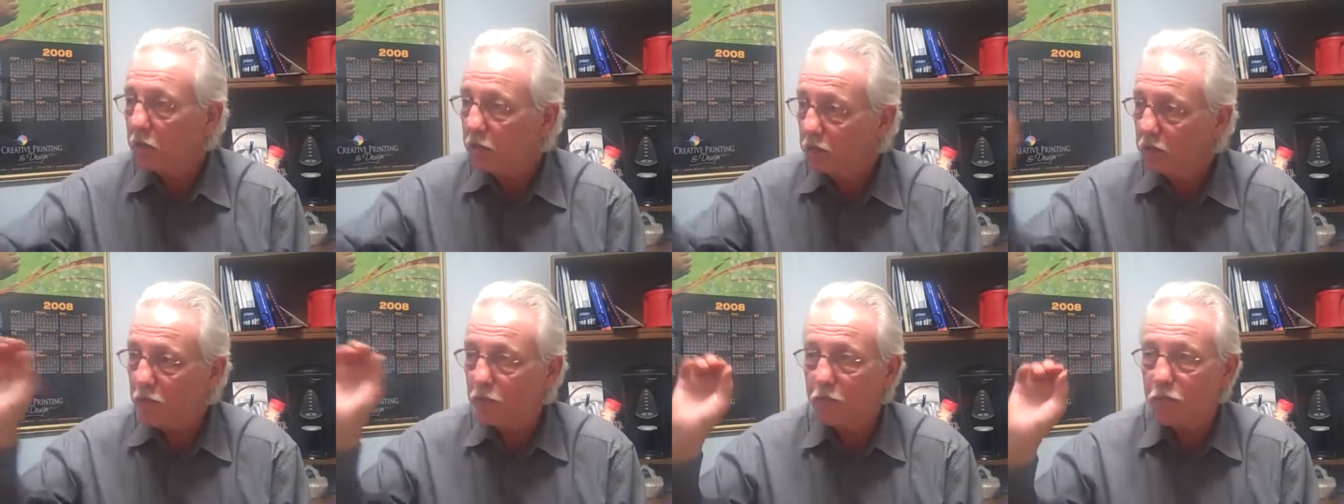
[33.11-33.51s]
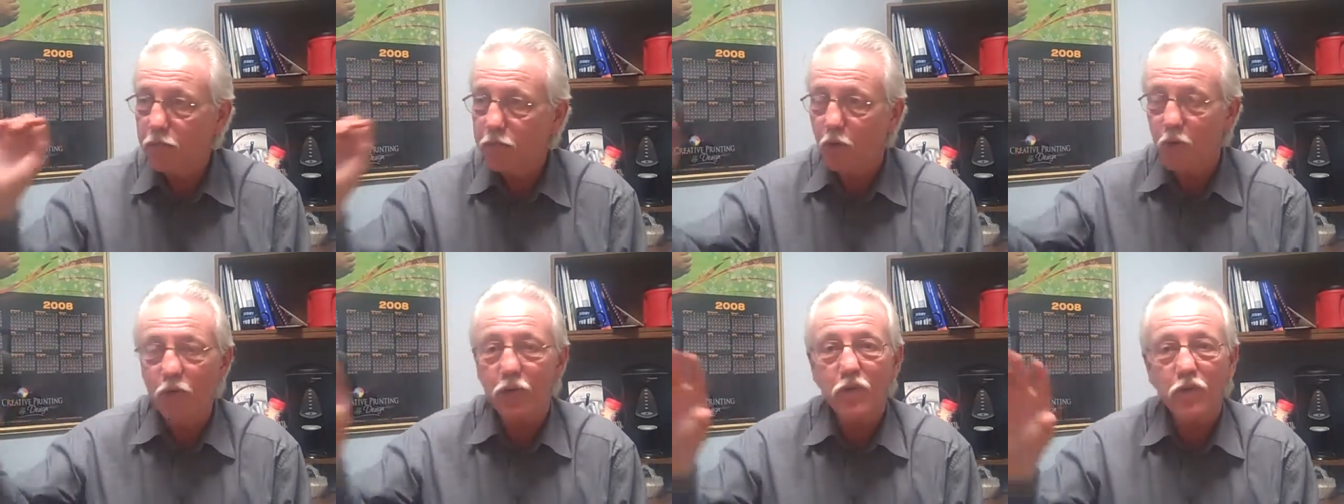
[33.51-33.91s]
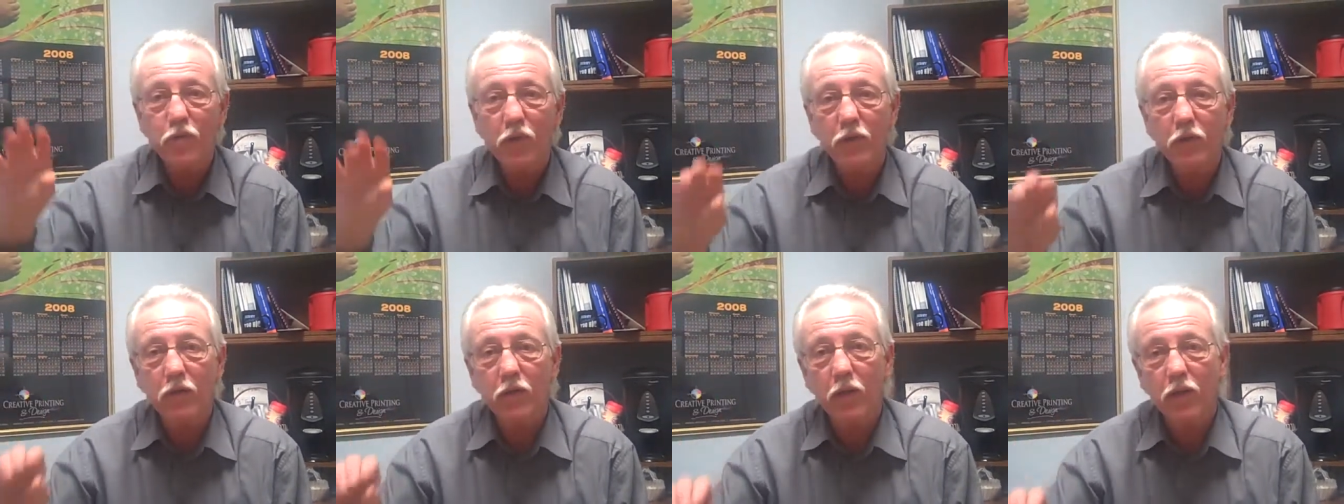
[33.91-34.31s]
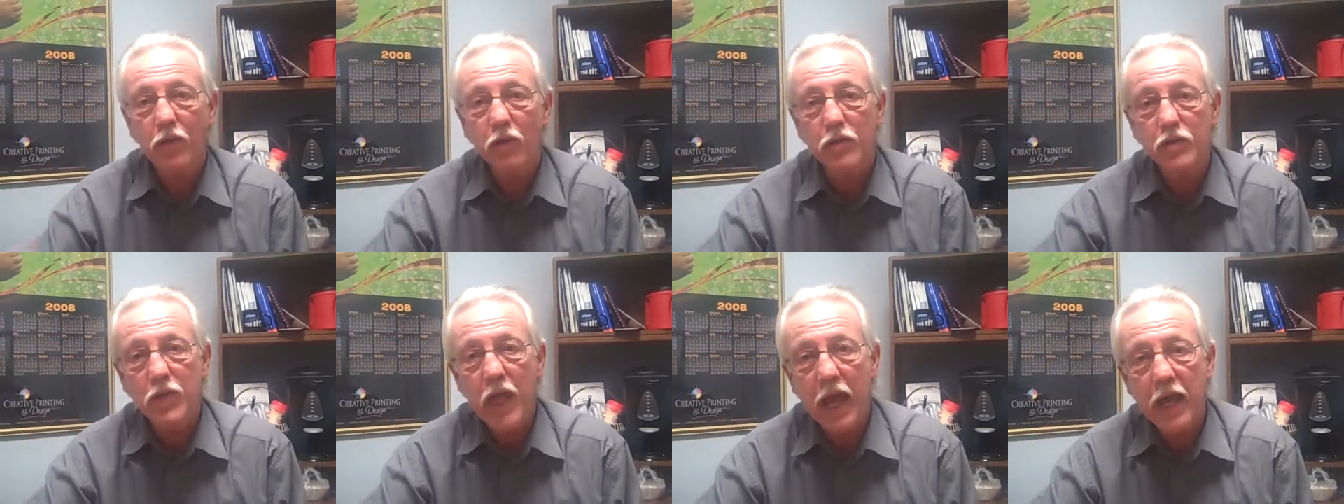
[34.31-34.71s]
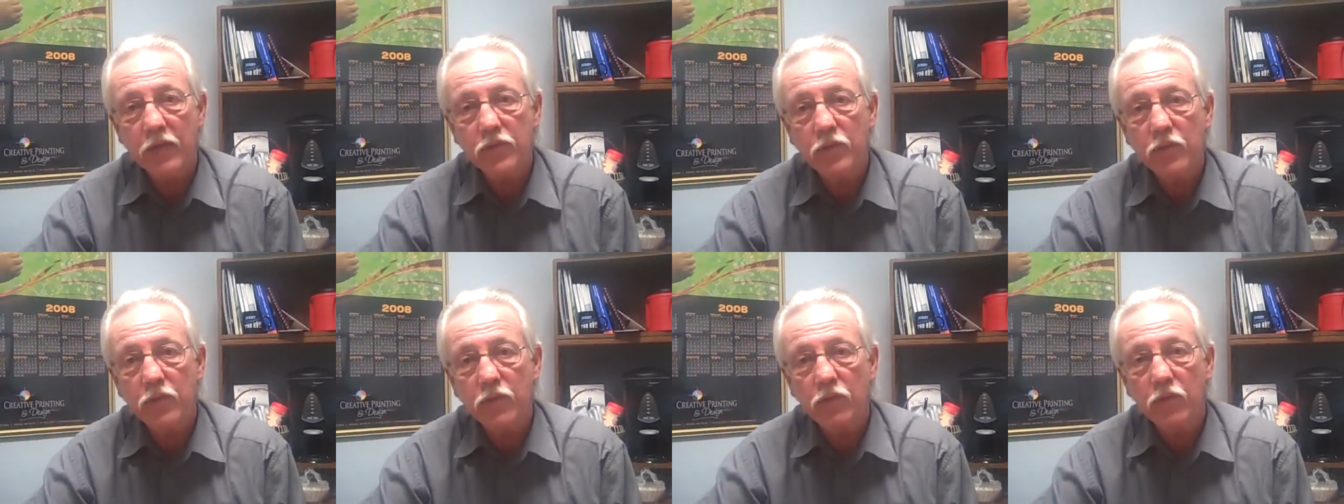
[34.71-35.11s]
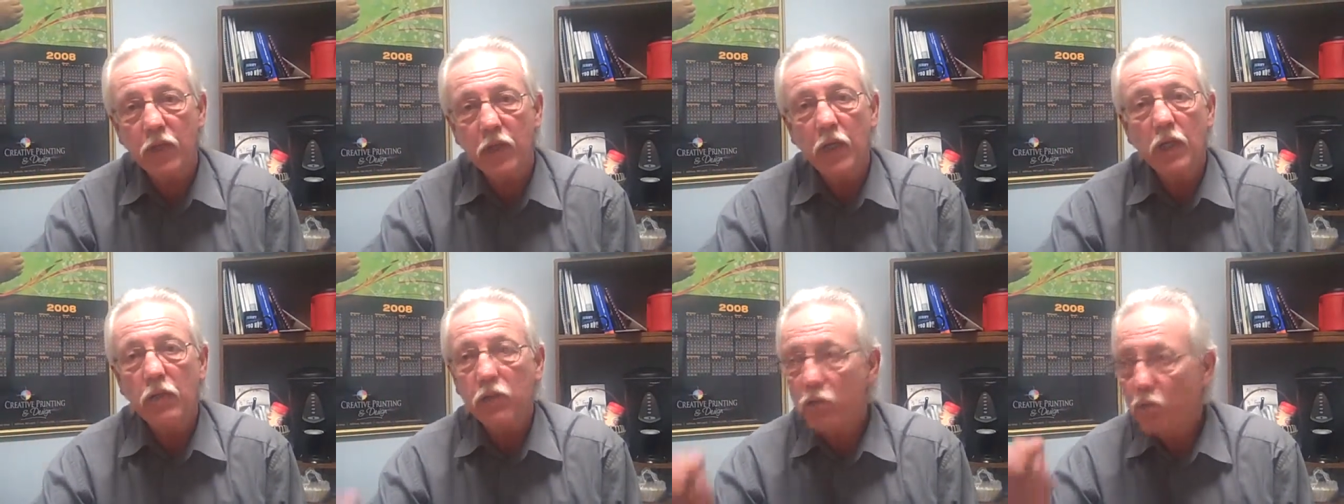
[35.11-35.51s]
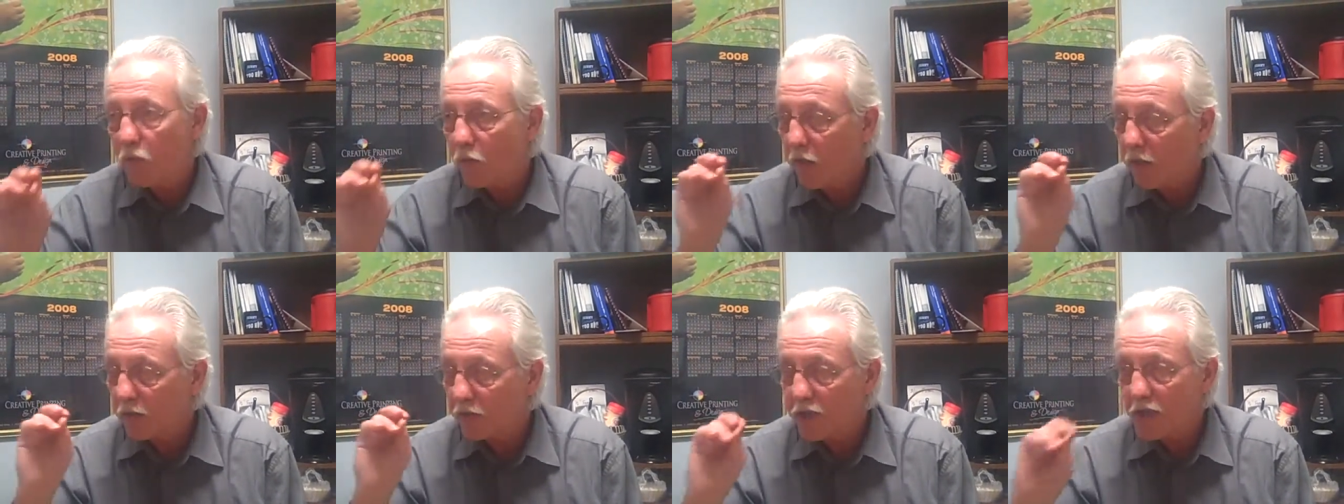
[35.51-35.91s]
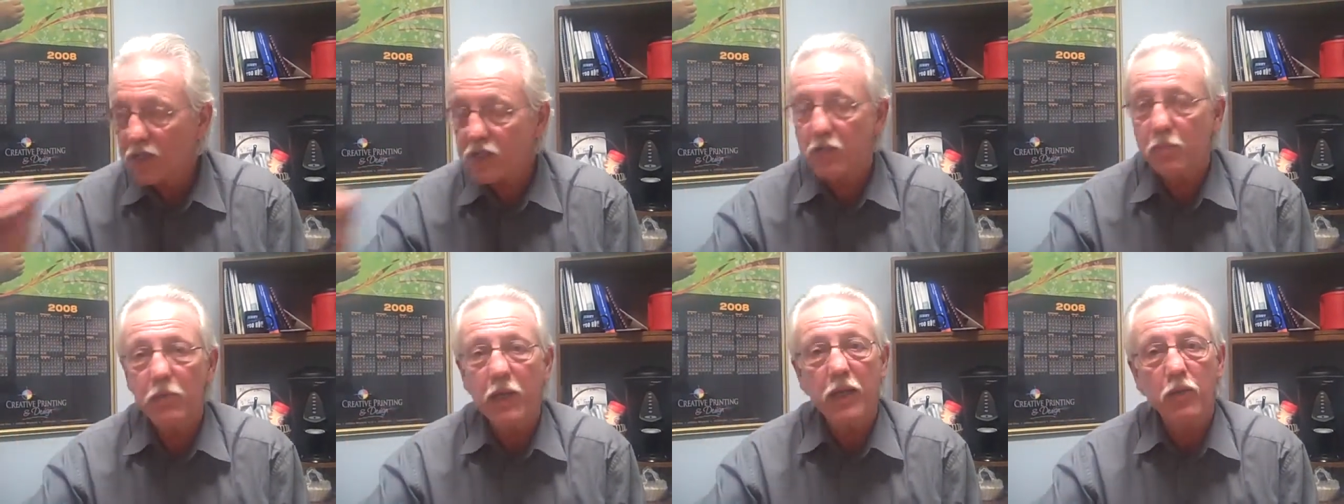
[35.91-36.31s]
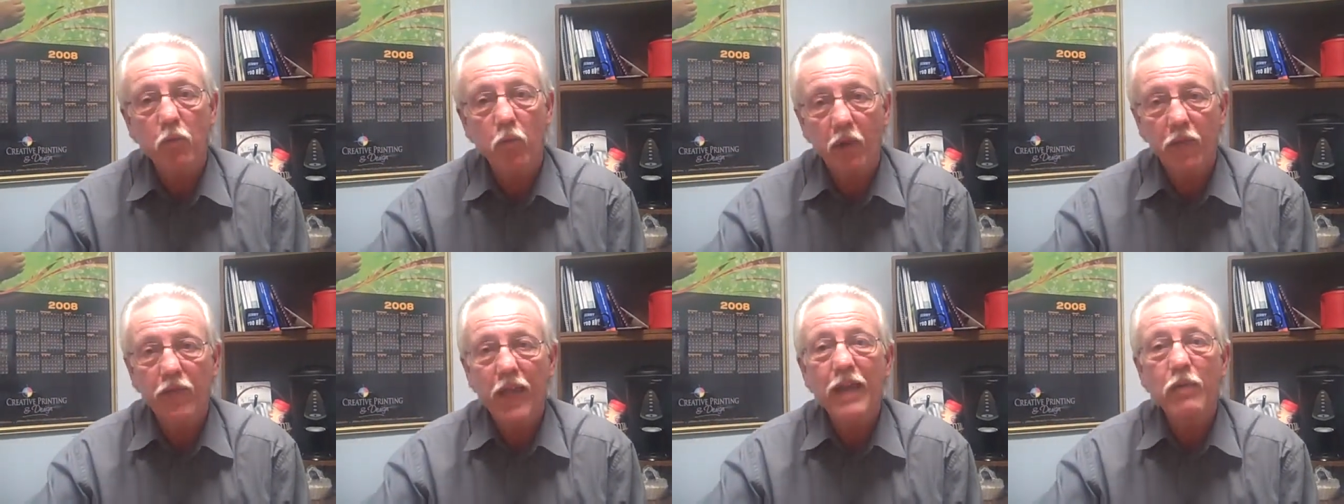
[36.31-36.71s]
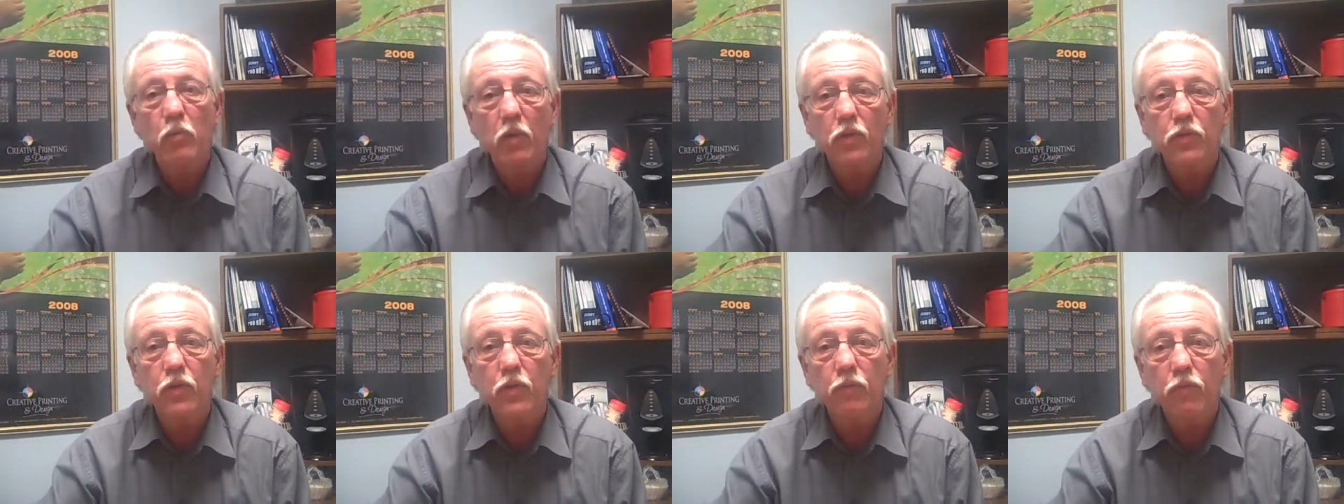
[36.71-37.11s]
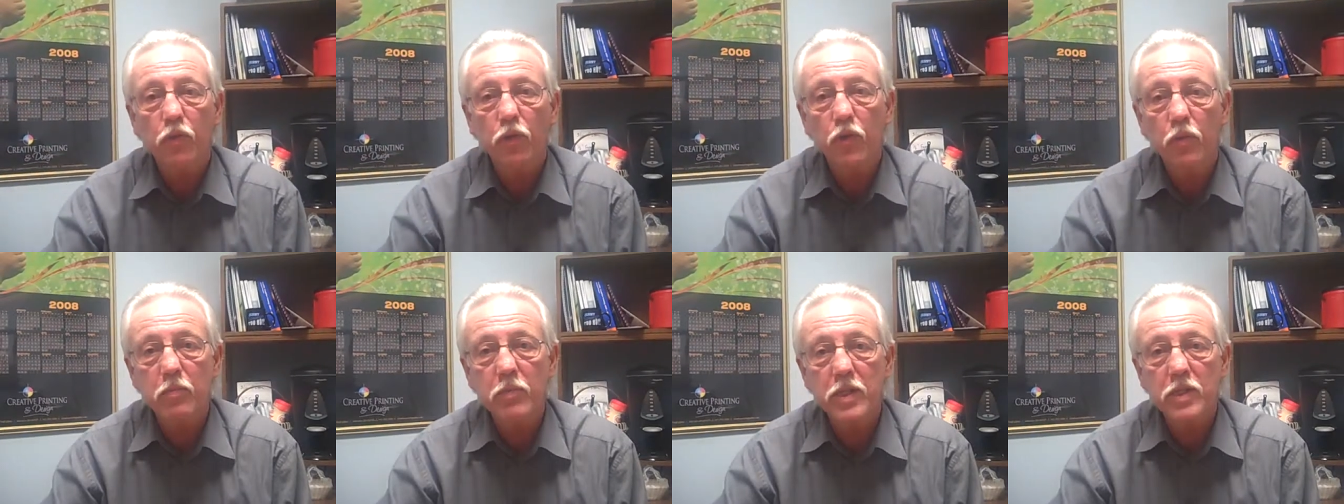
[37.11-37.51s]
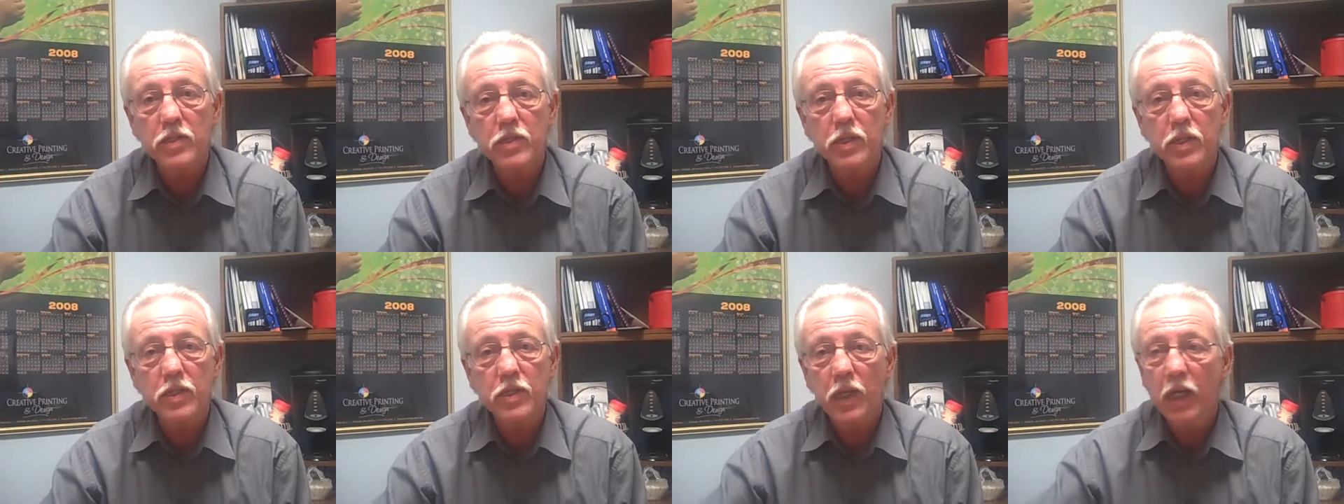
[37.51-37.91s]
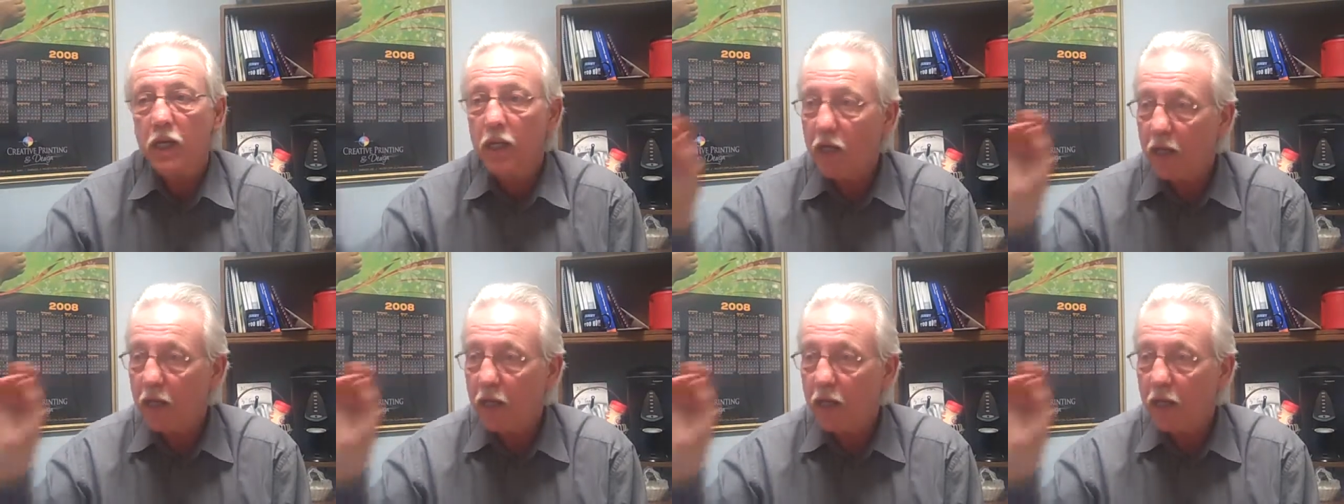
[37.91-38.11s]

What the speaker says: you pull the trigger on those actions, you anticipate what they will do for your business,